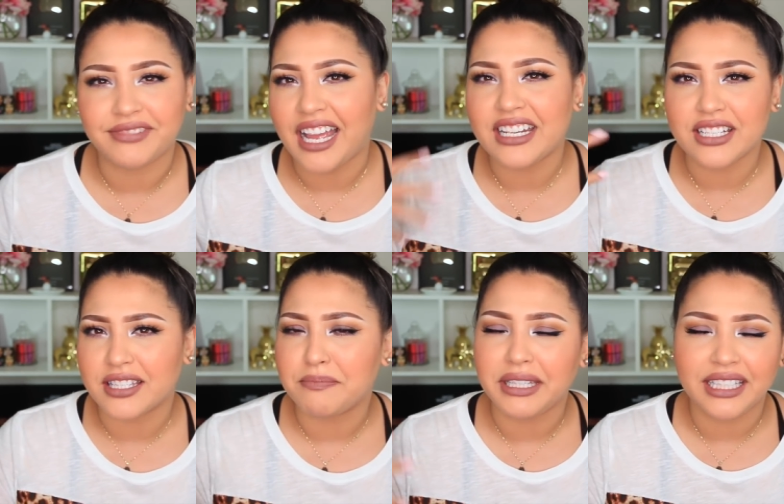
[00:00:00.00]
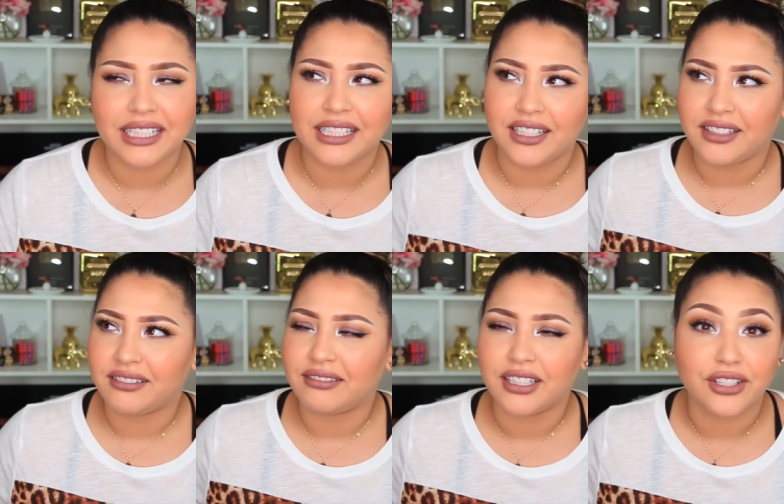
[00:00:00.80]
I just mean it
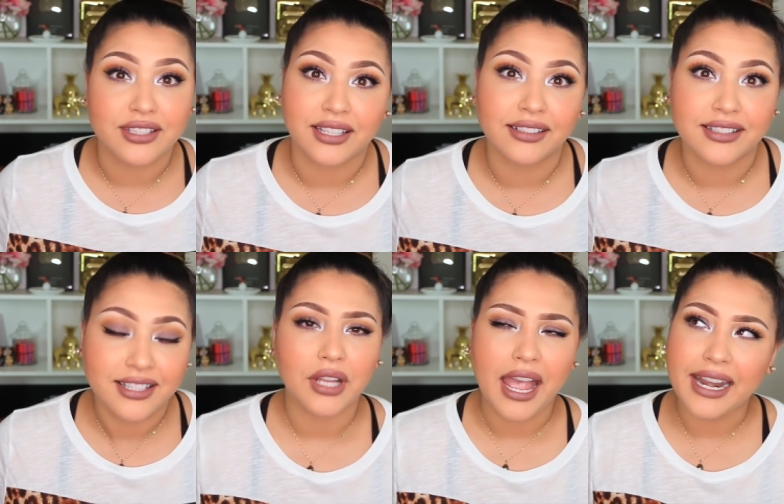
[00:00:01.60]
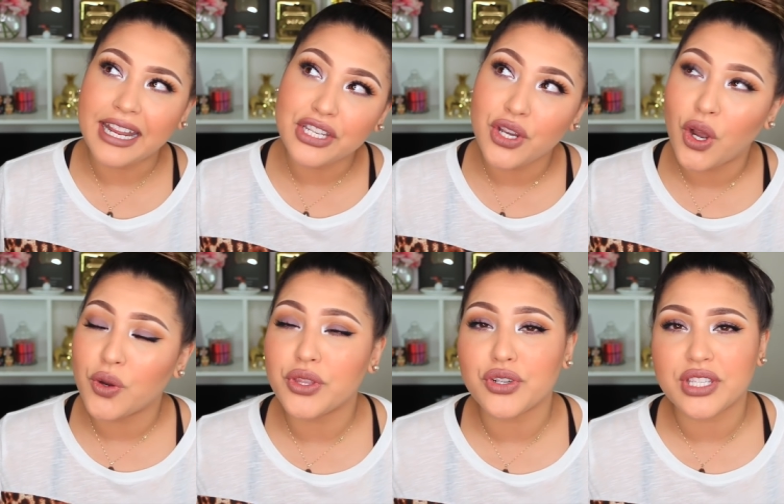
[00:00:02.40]
in a good sense. And I
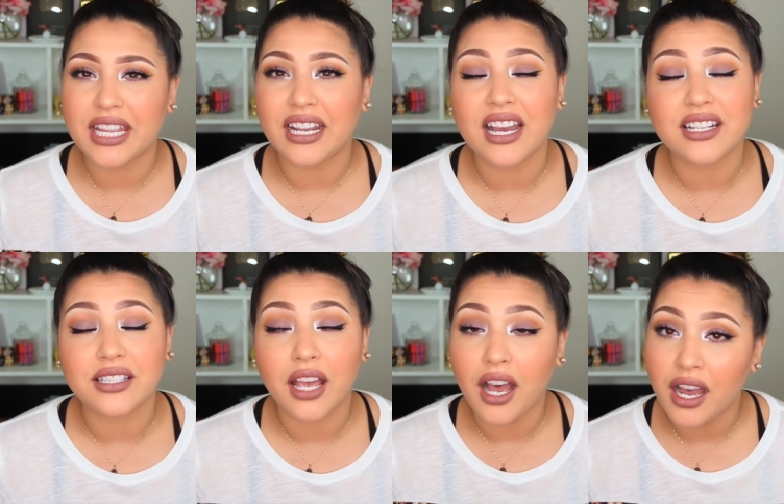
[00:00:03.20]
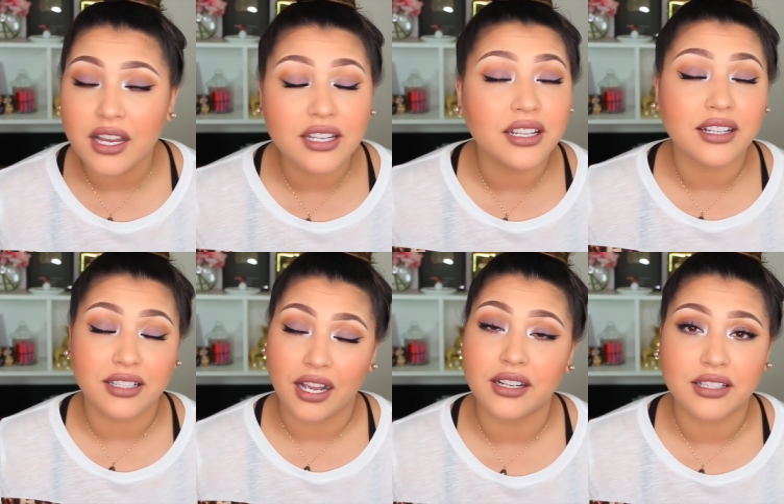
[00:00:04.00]
know there's like a ton, a
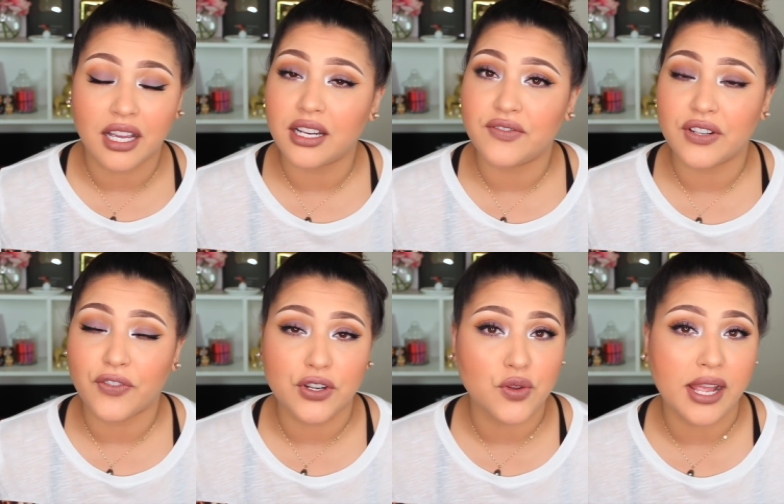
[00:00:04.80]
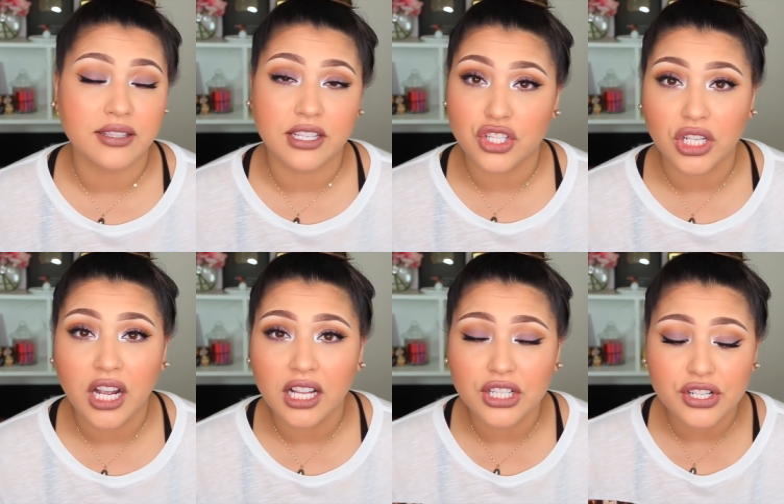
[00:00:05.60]
ton, a ton of different transition
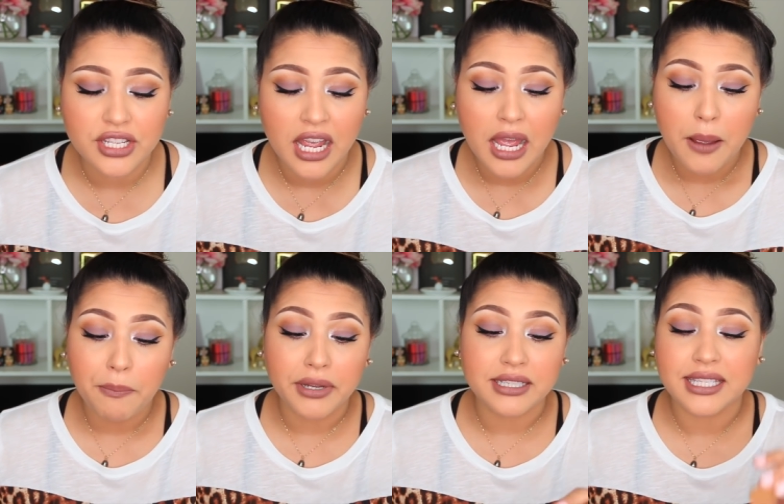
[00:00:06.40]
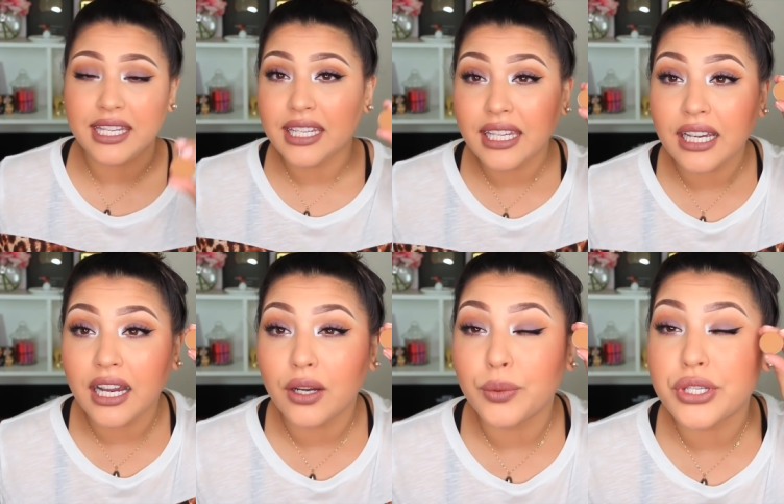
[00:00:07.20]
colors, but Tiki
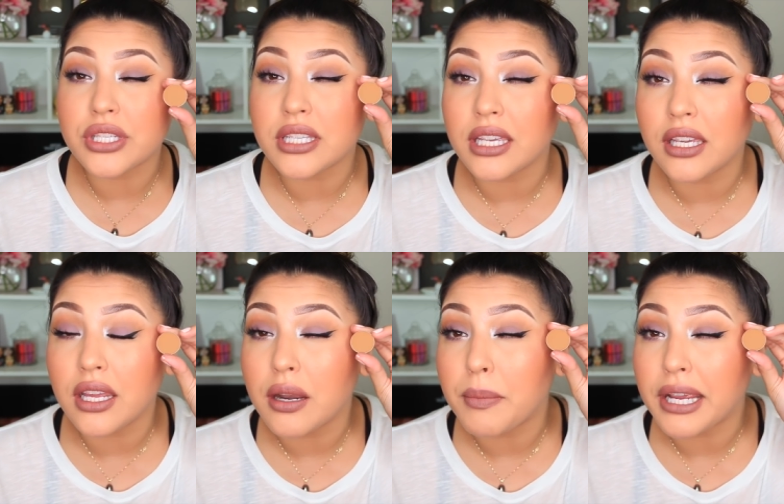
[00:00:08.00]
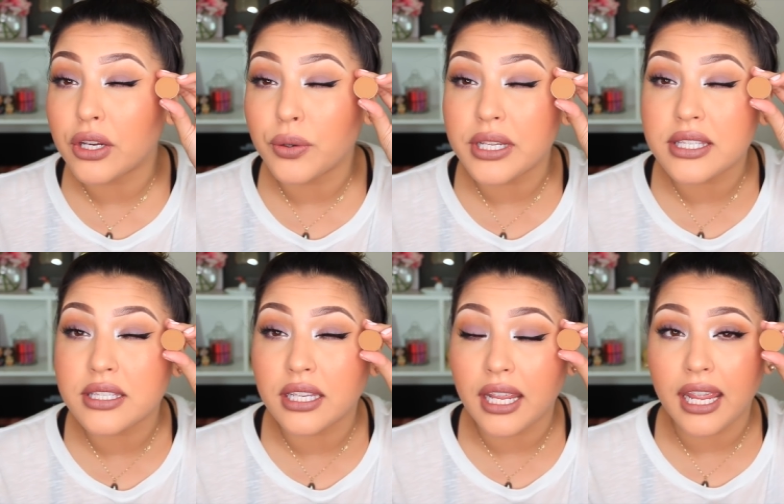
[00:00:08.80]
Hut, which is in my crease
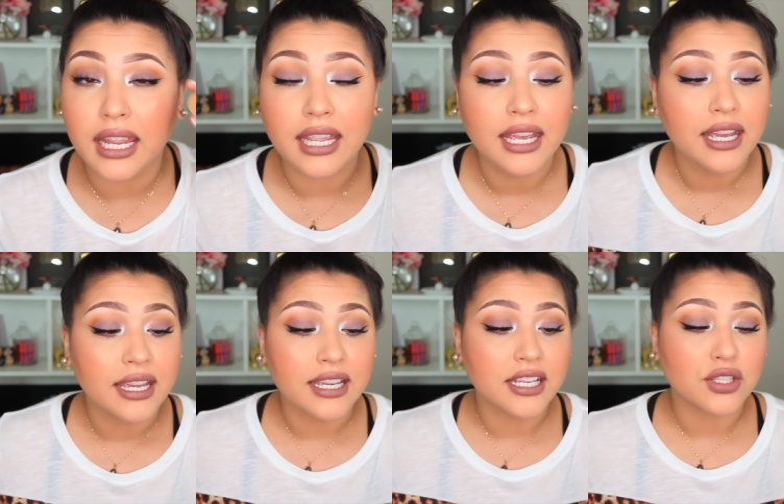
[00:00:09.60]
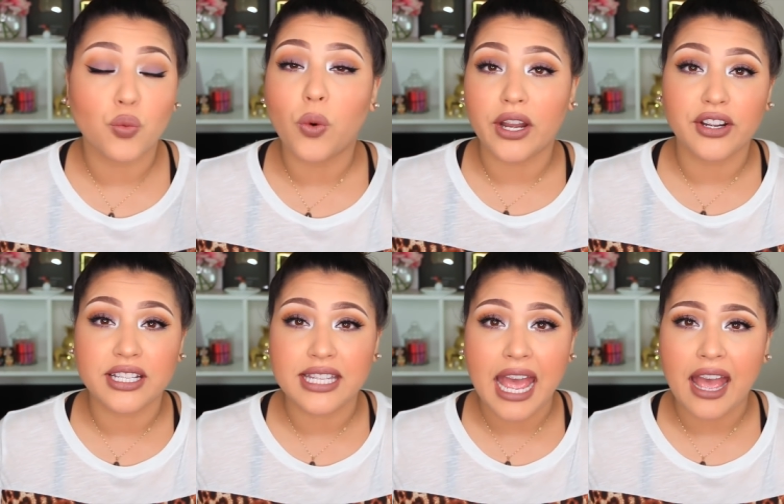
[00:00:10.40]
today, is where
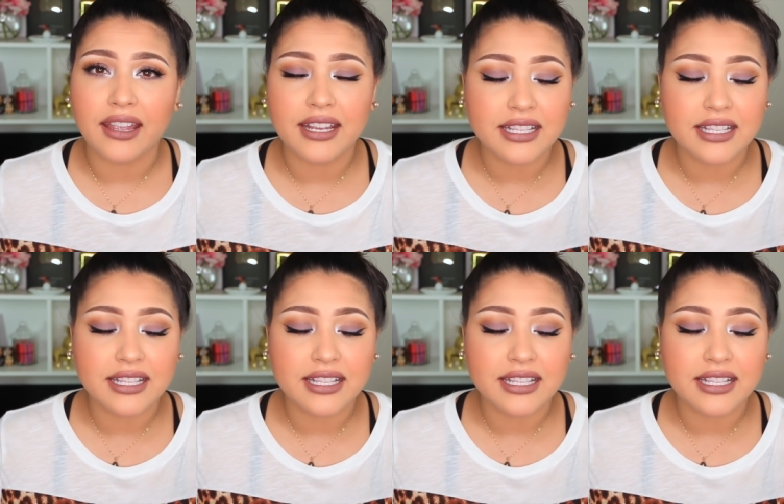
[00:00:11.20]
it's at.